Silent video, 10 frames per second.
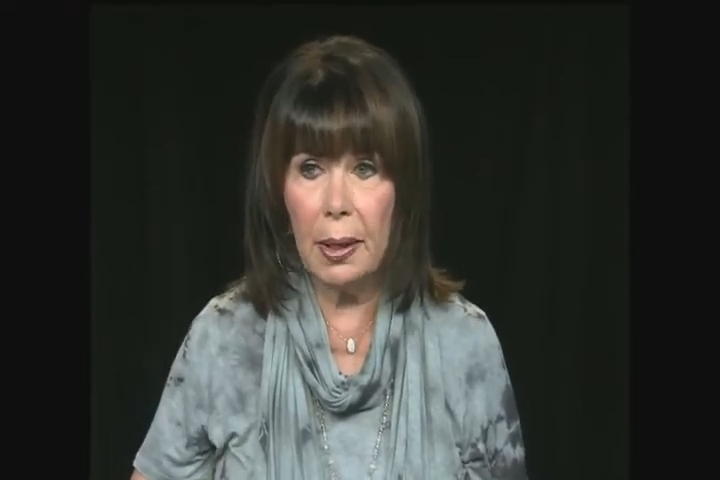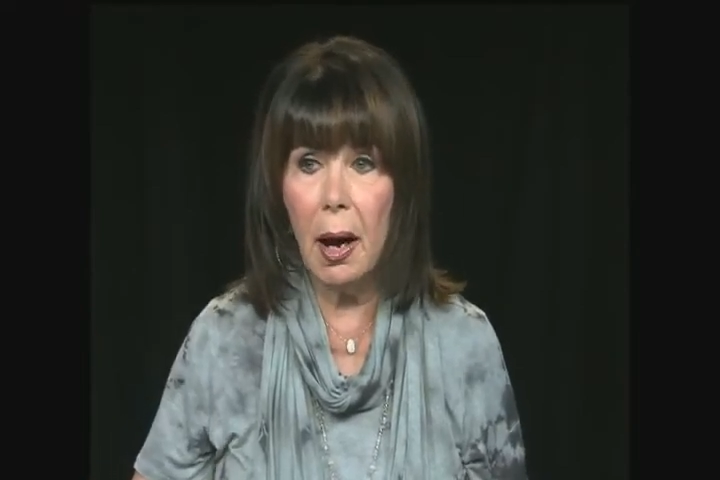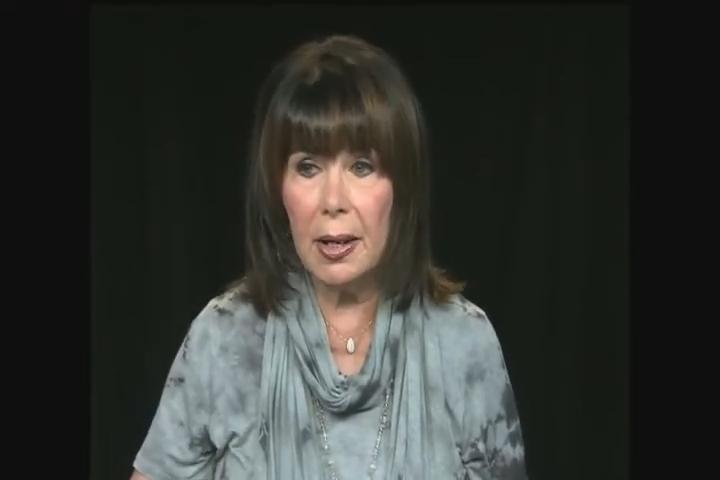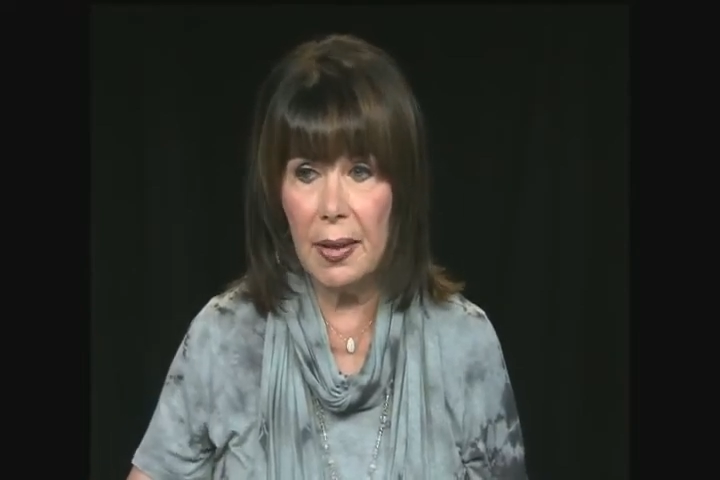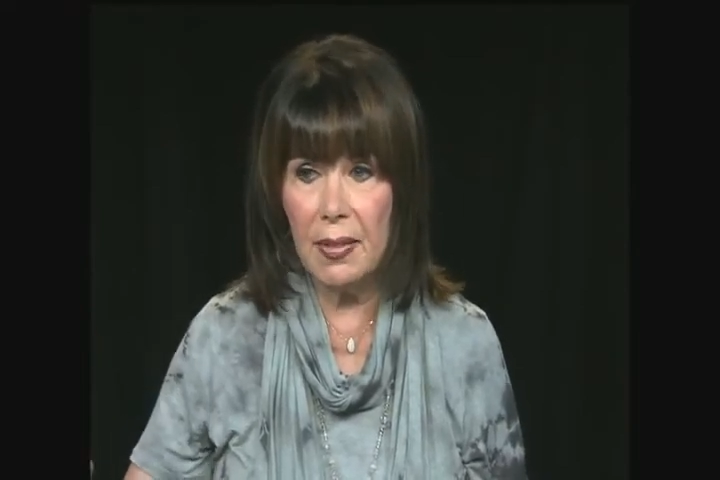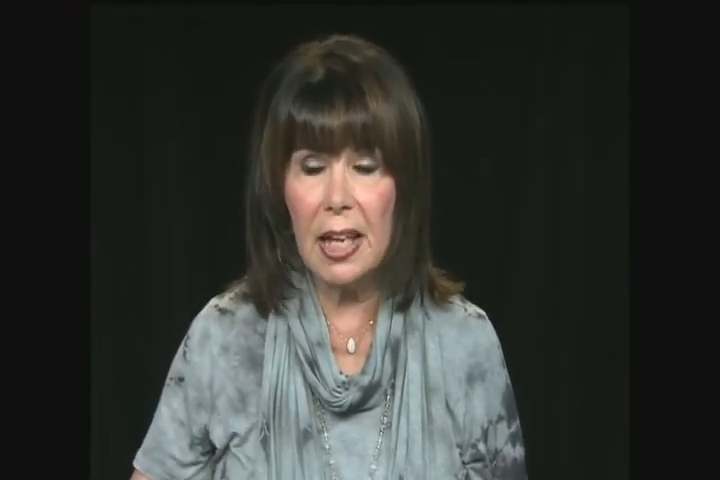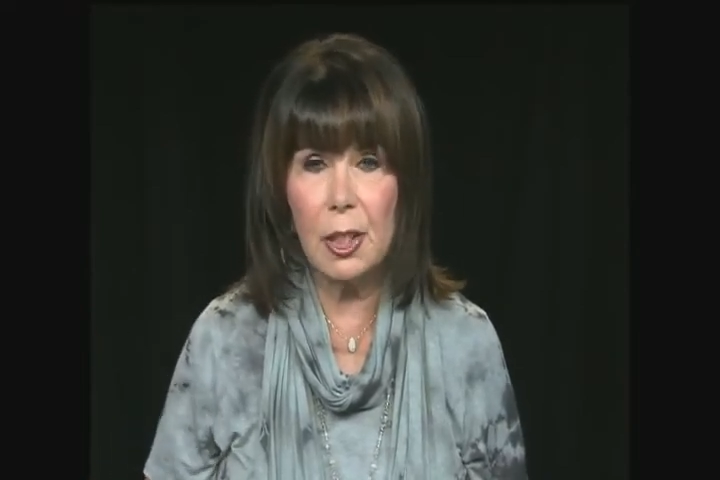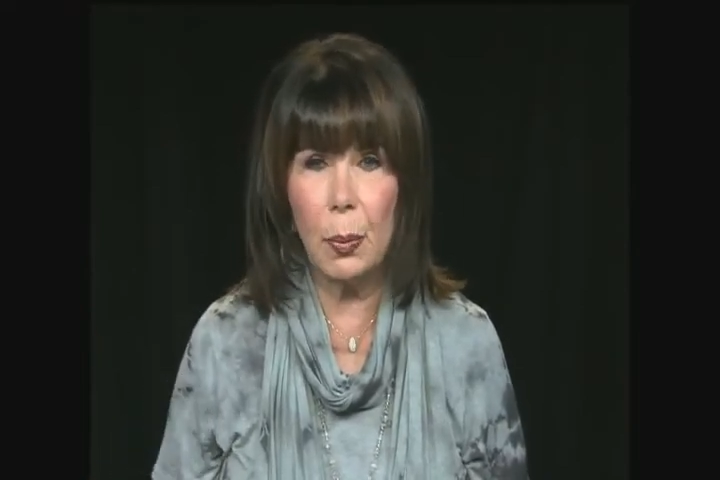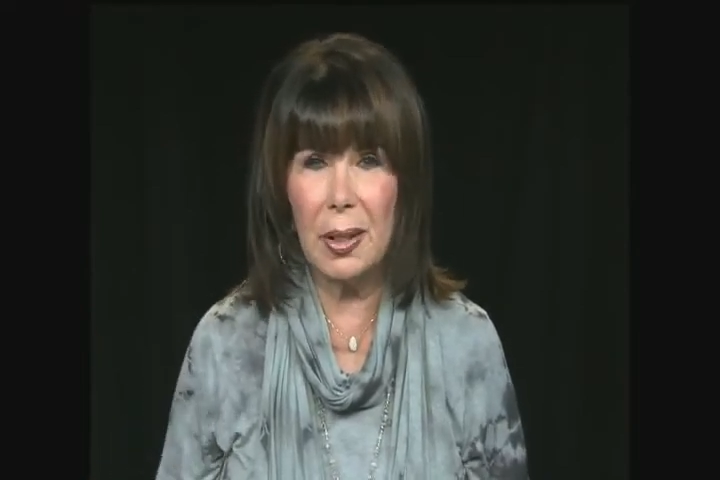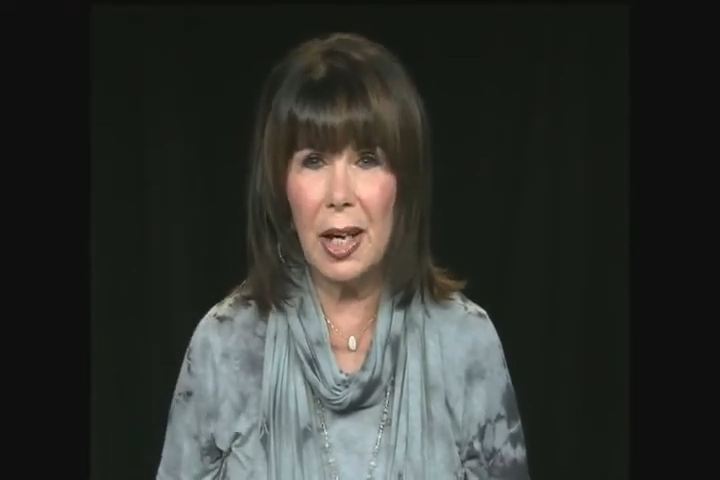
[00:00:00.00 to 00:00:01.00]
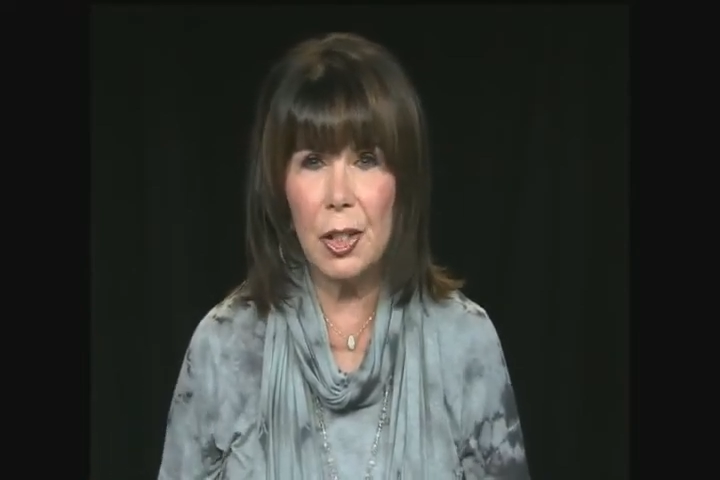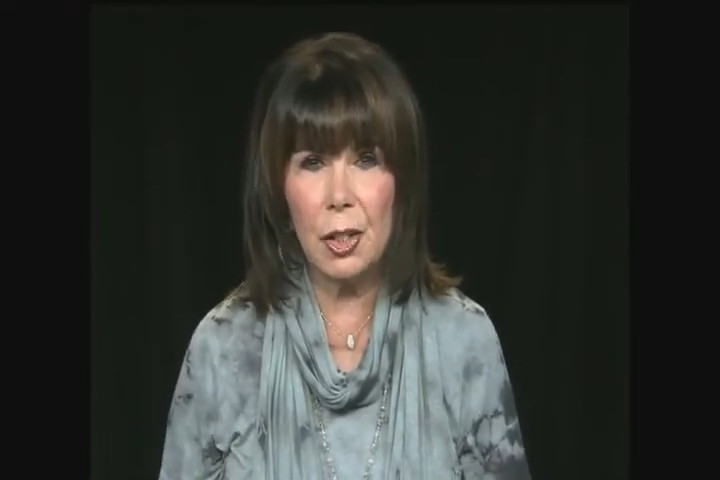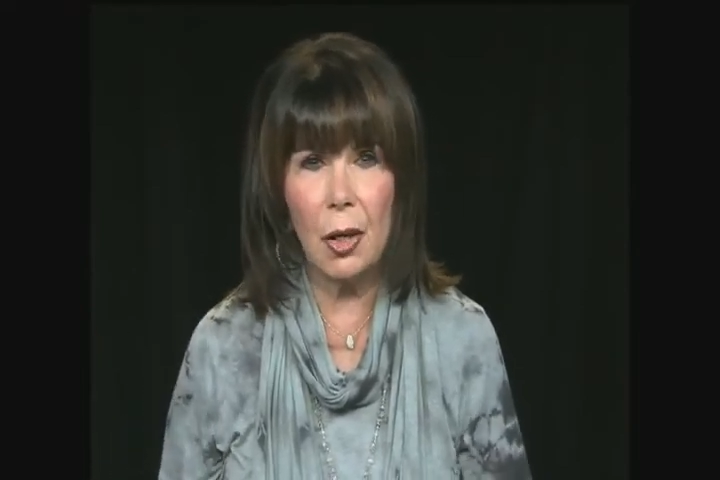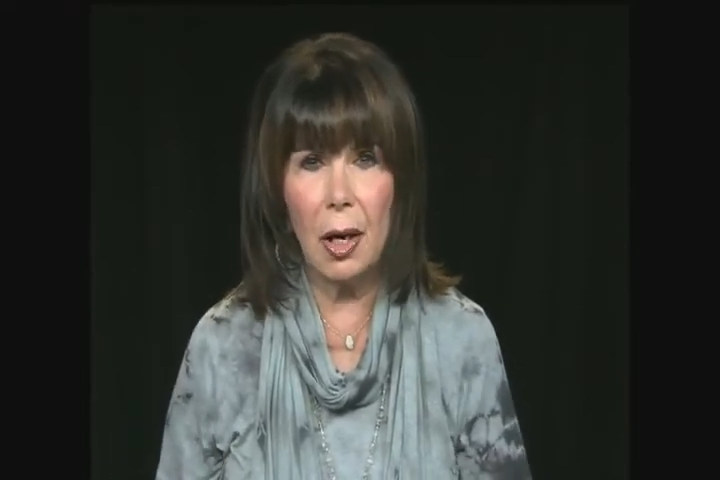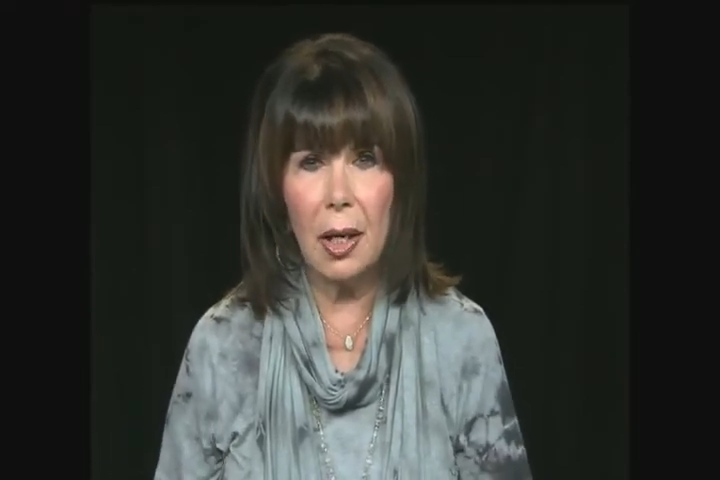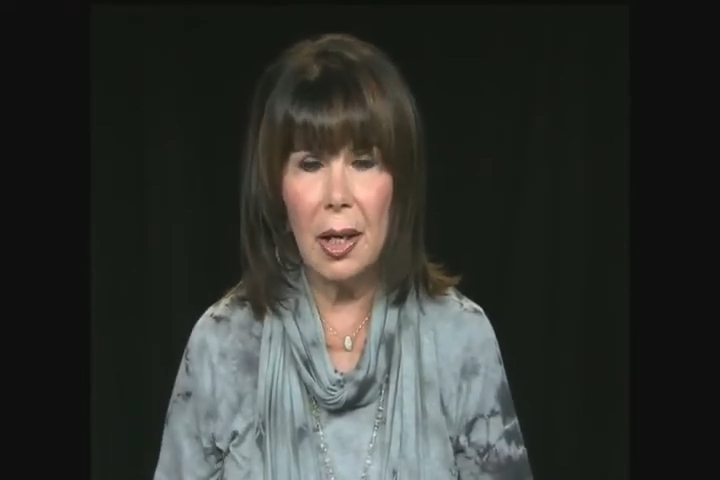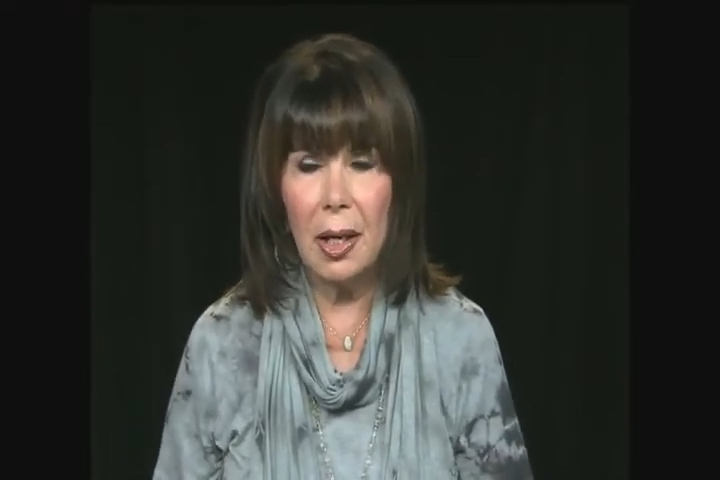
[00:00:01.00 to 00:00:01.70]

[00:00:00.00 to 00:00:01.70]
on, and that's when I saw